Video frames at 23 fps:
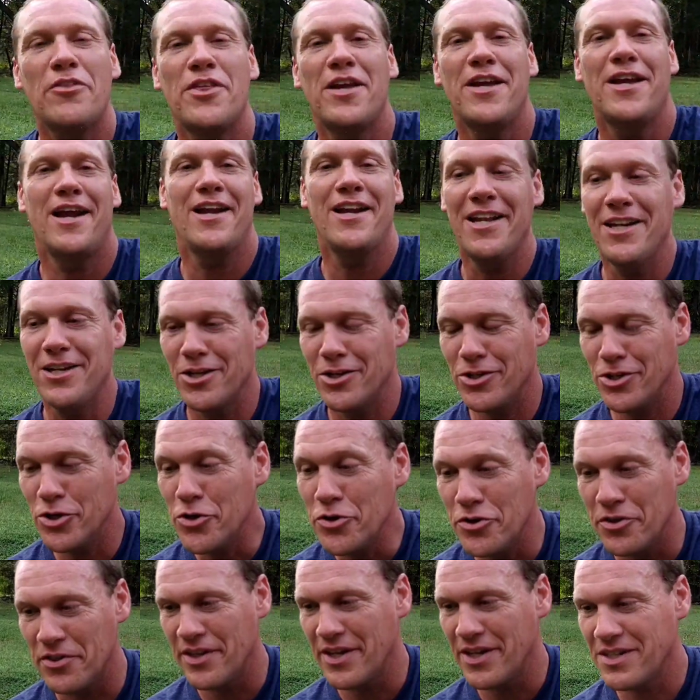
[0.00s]
do y'all think I need to
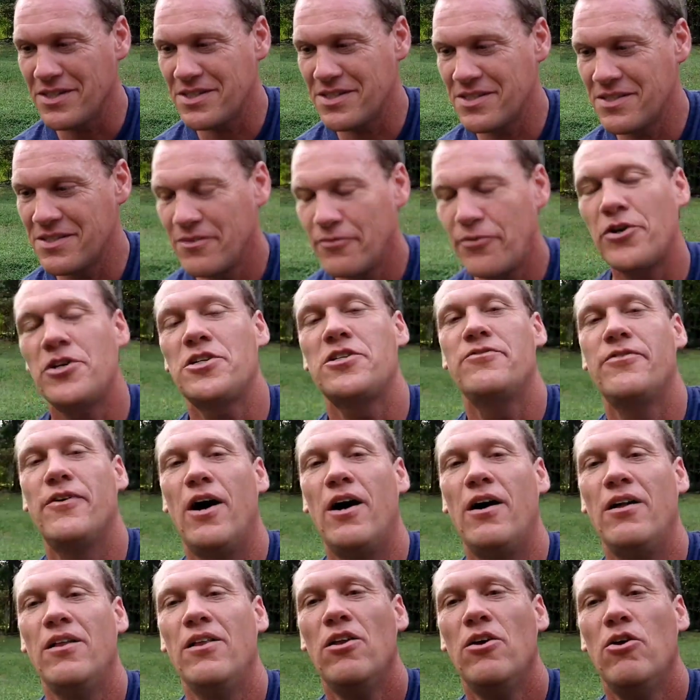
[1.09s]
do to this? First of
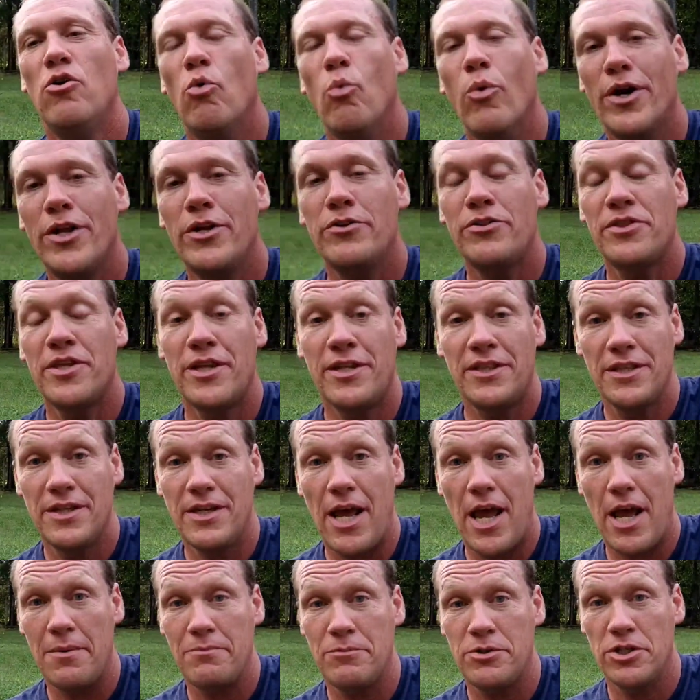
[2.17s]
all, what do you think the
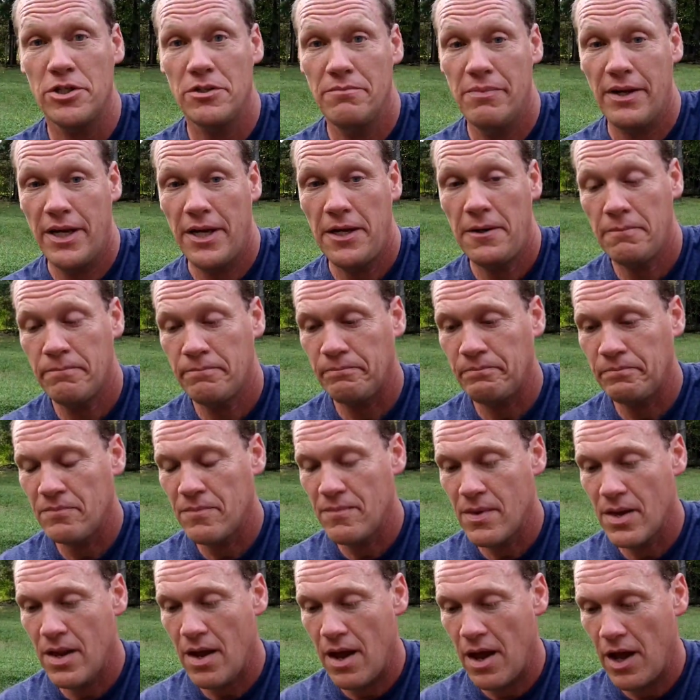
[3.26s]
name should be?
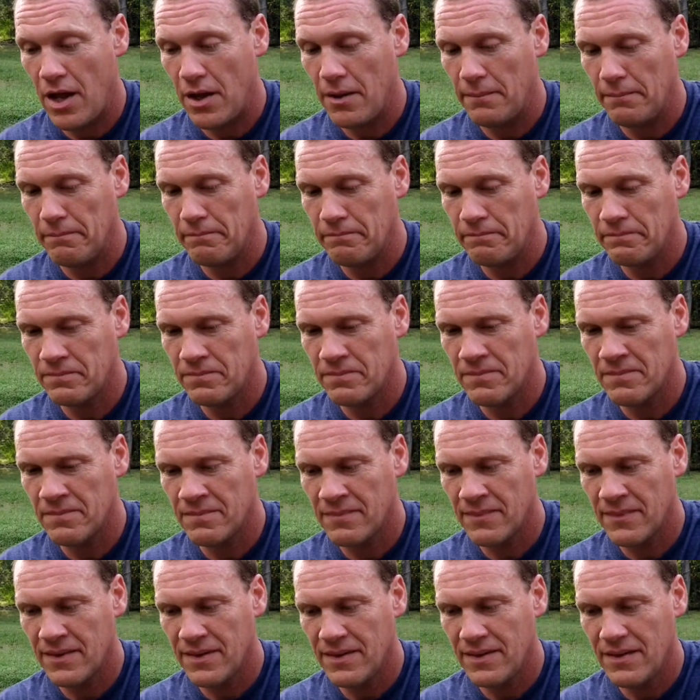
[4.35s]
Oh,
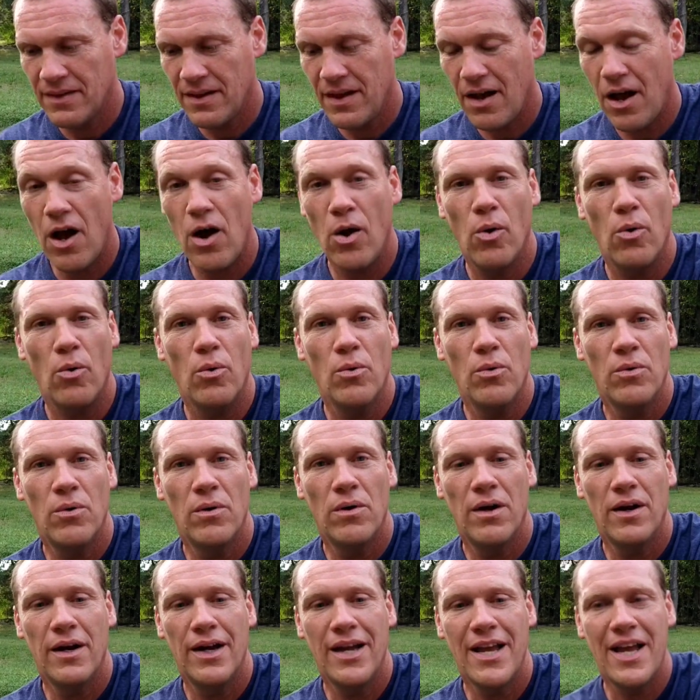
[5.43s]

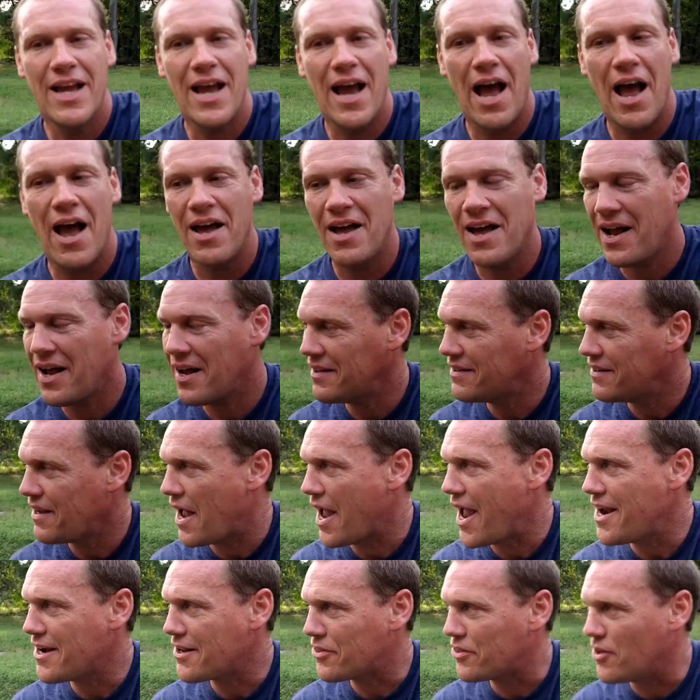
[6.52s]

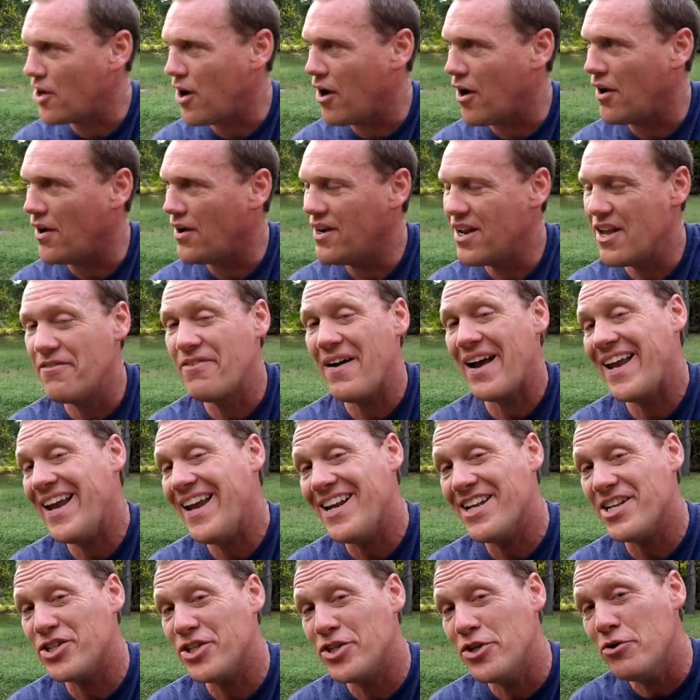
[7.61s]
I had a thought. If I
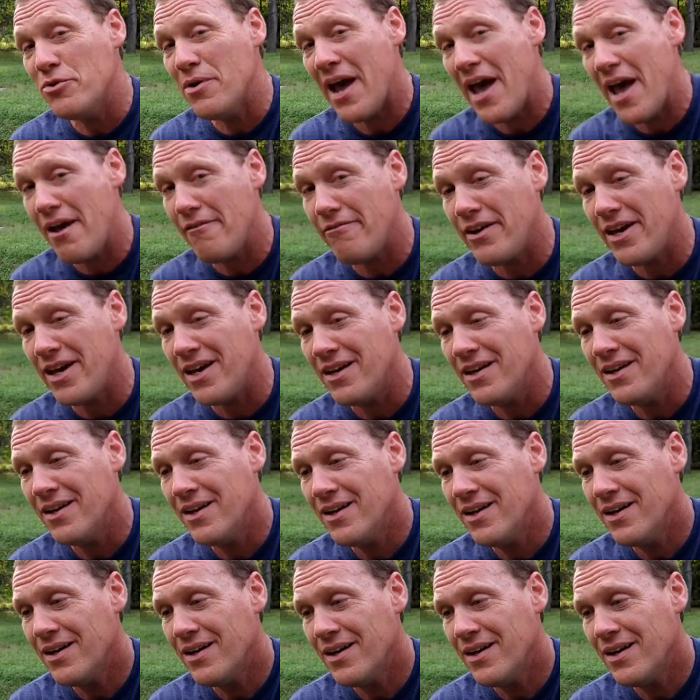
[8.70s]
get it too heavy,
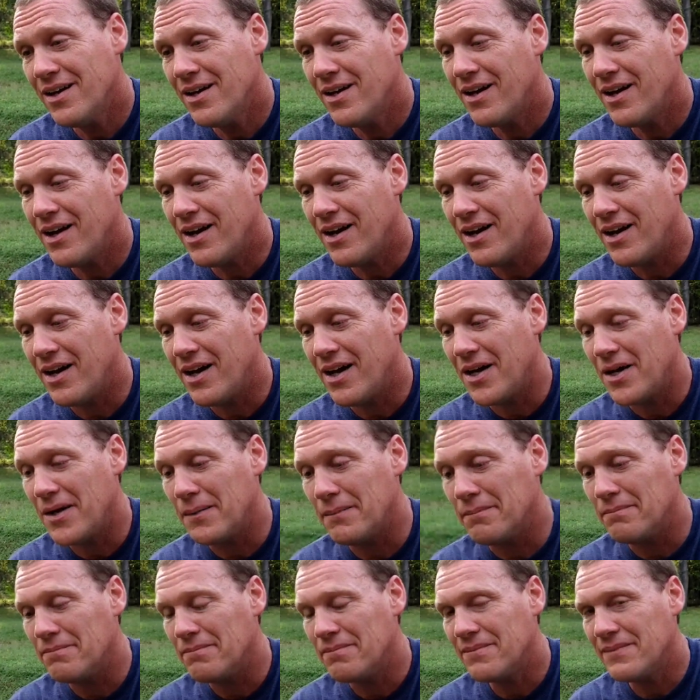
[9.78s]

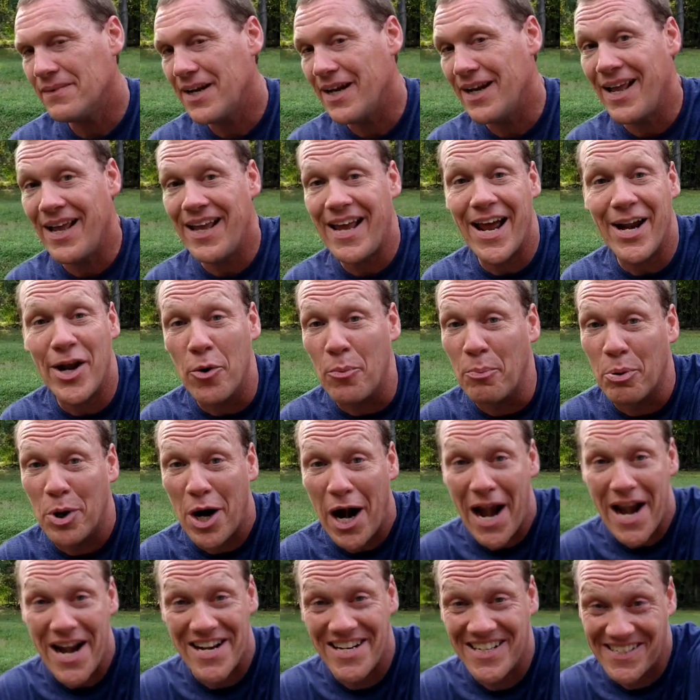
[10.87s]
it ain't got no
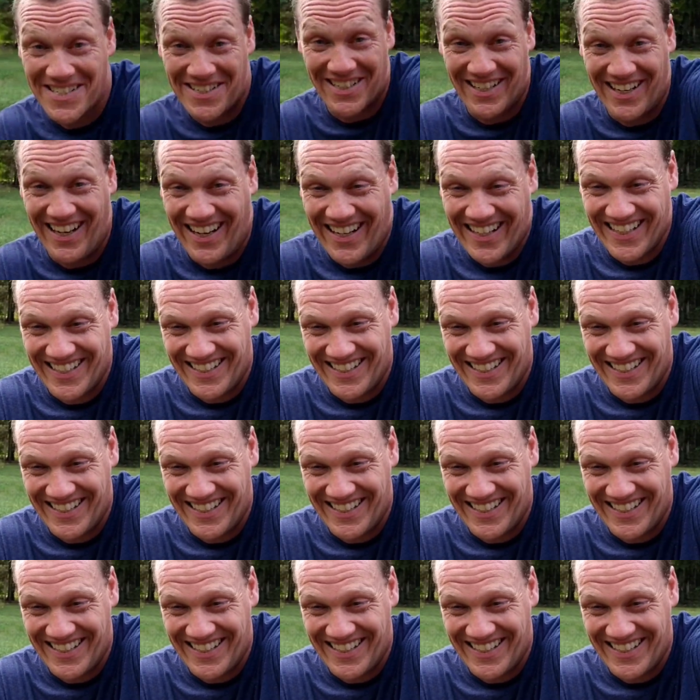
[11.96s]
brakes.